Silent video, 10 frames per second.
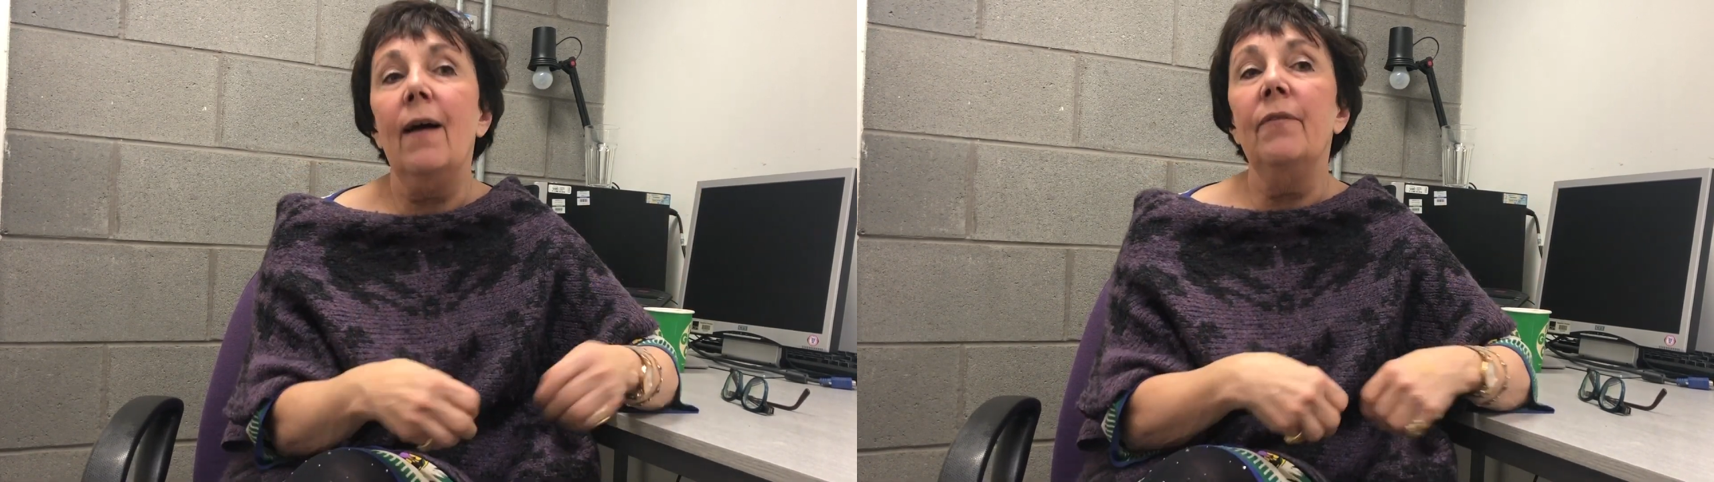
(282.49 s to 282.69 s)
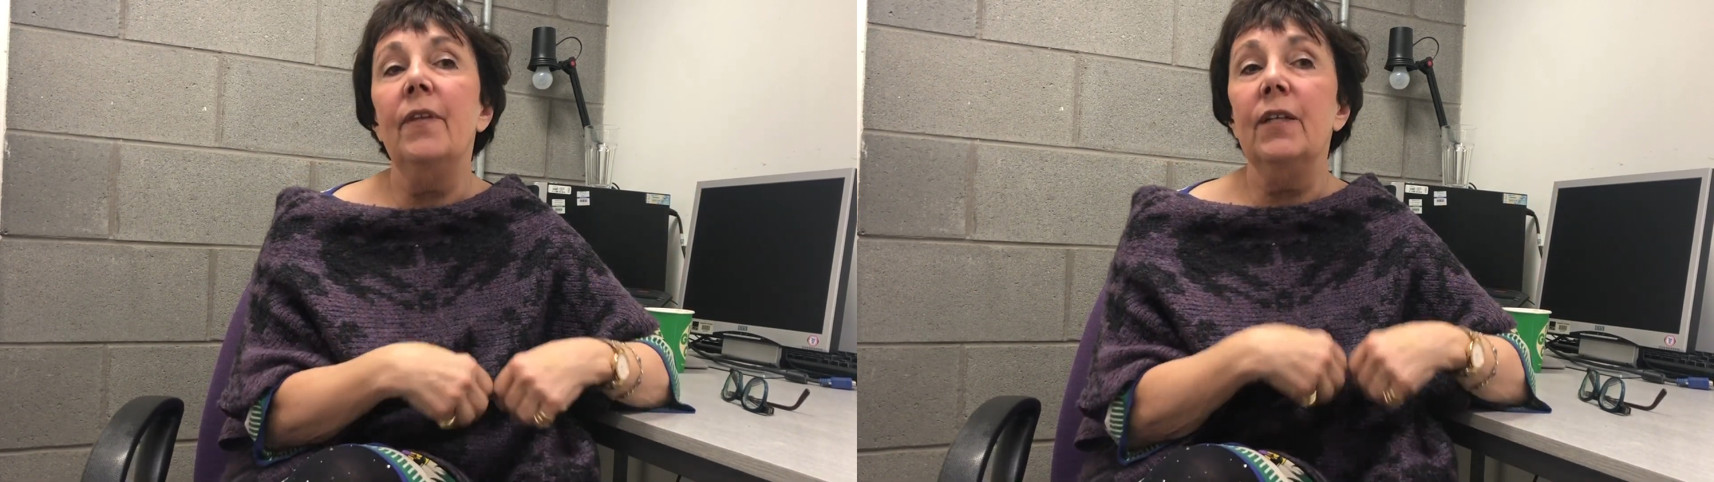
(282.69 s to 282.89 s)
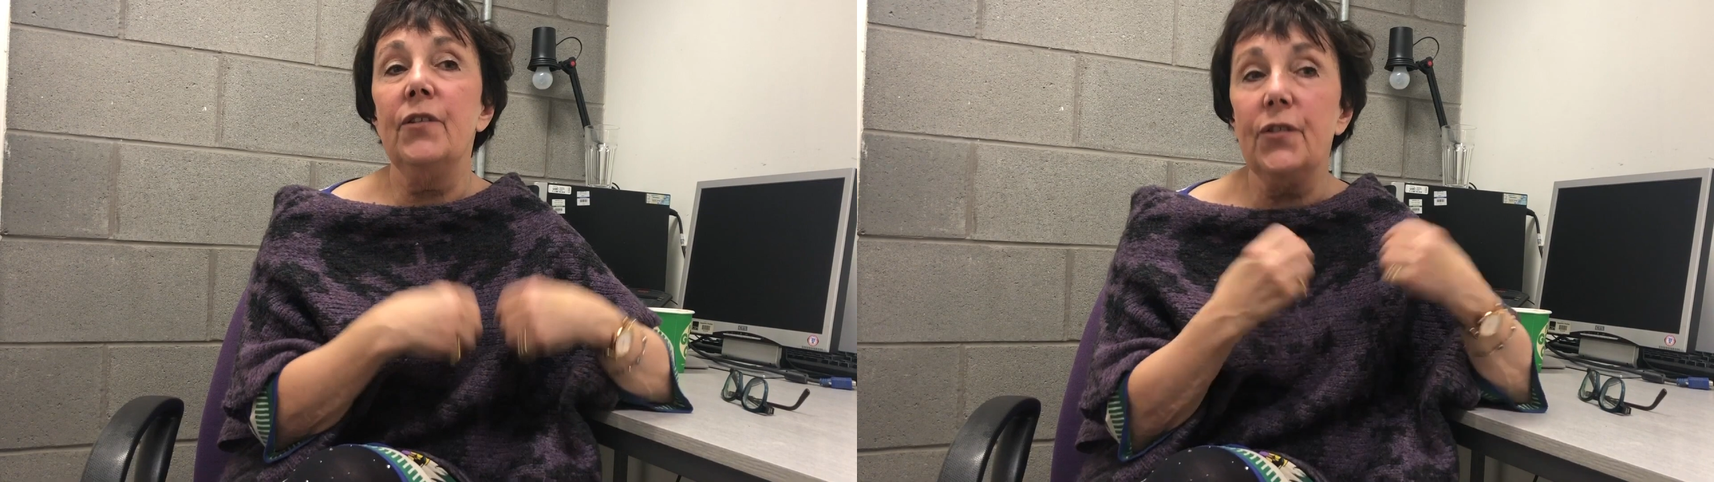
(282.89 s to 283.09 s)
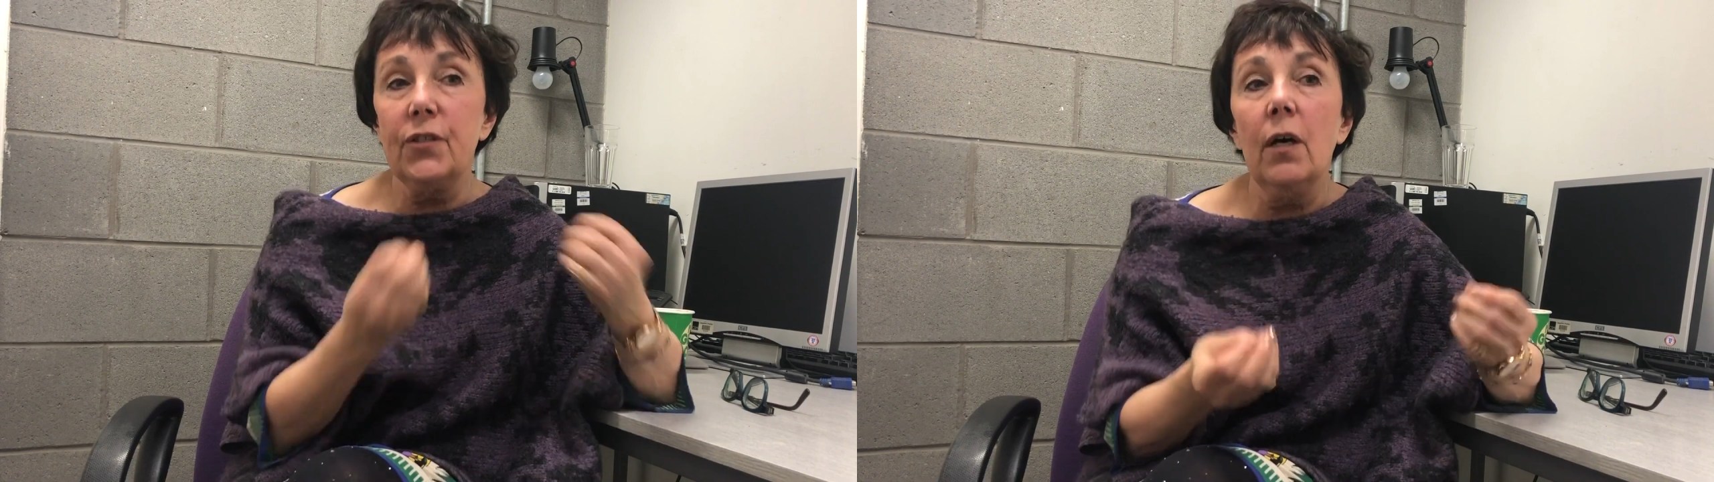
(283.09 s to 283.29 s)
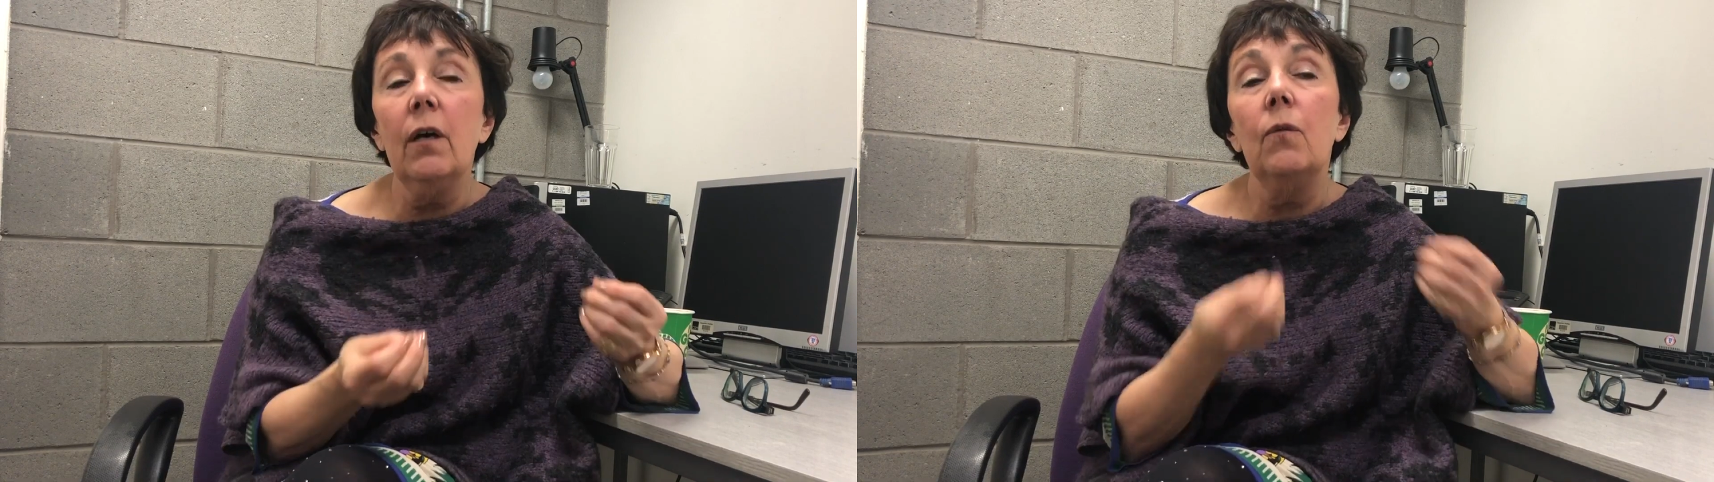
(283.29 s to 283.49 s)
and then
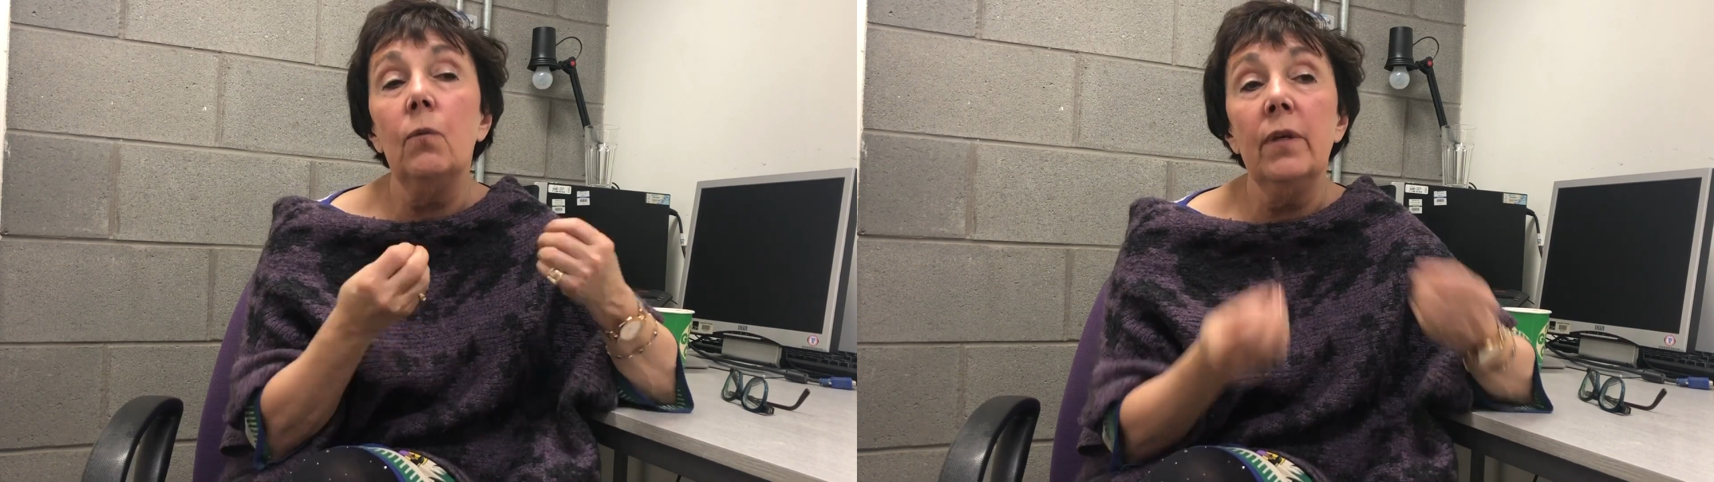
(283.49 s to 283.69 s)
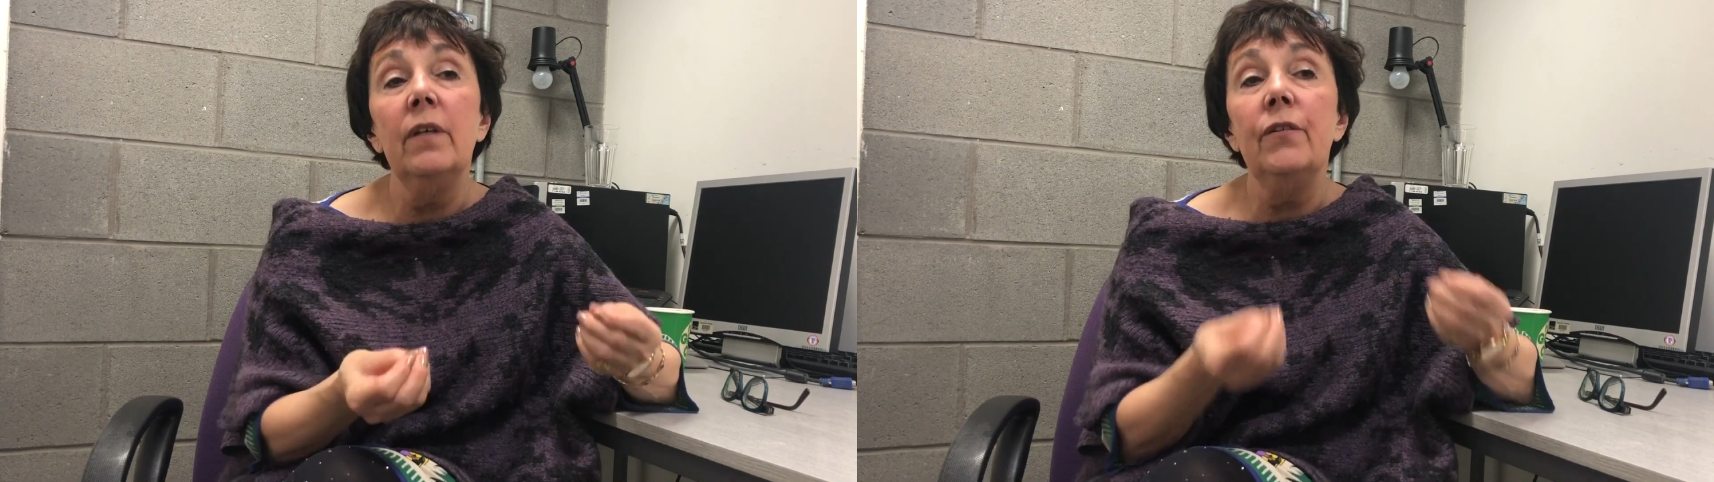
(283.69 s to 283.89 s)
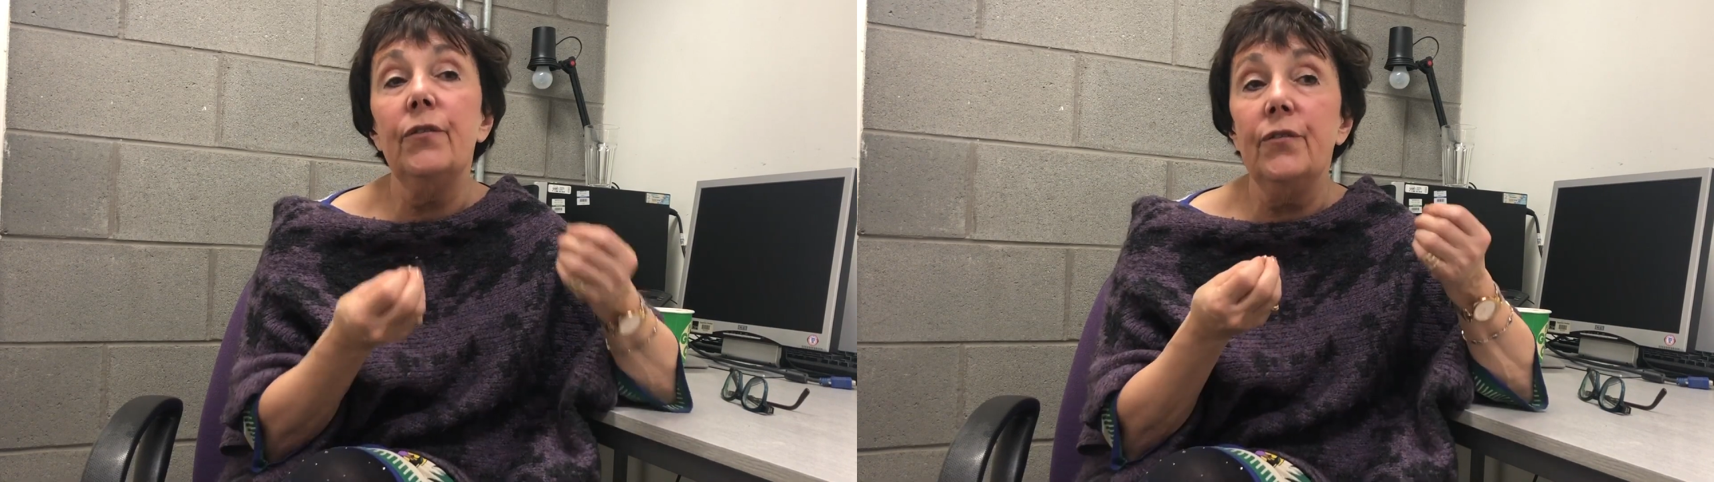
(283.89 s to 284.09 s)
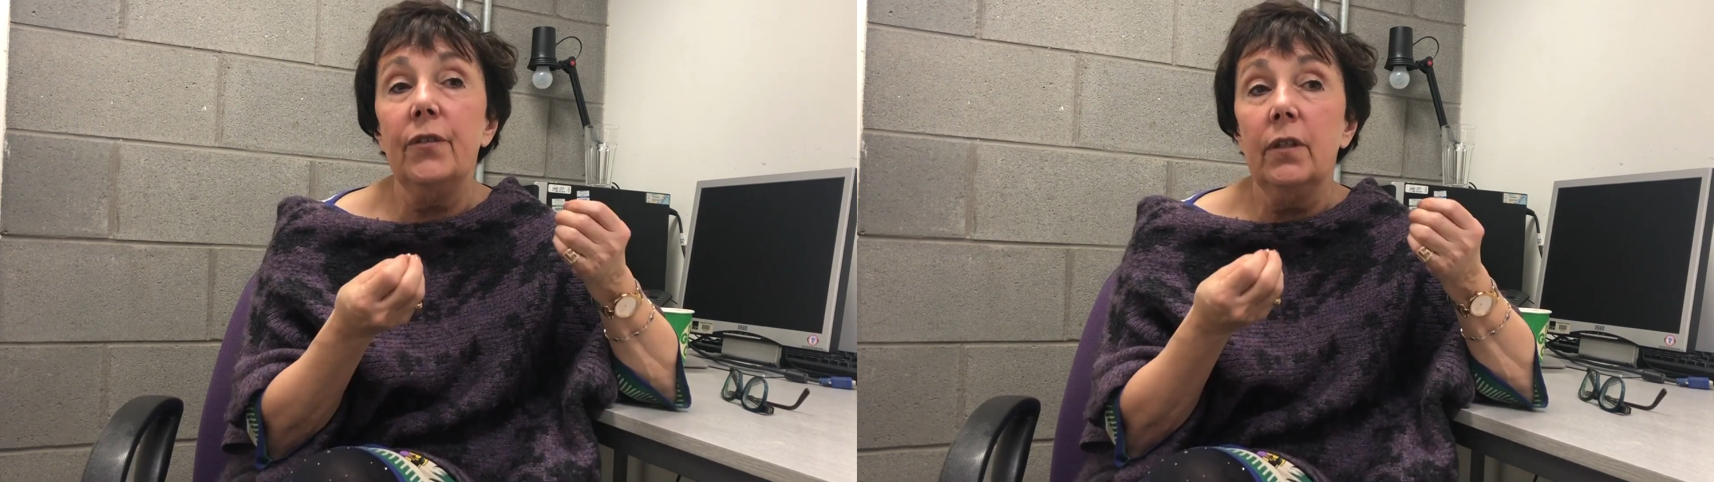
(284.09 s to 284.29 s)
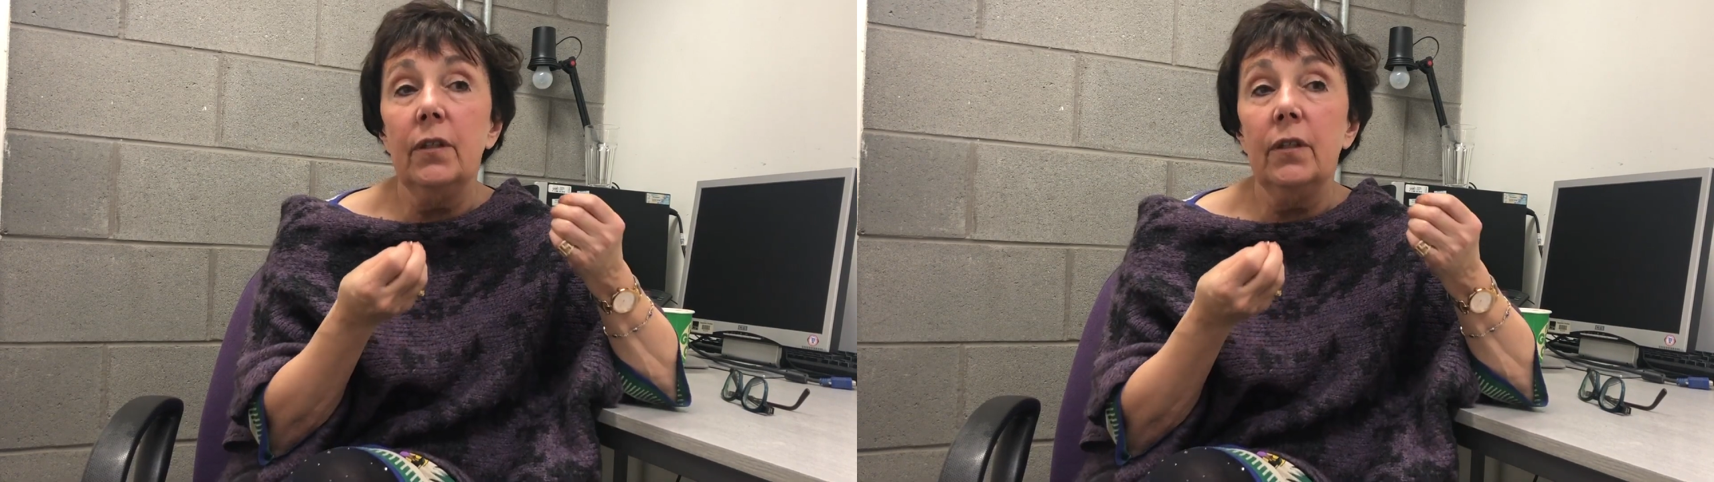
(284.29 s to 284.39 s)
start with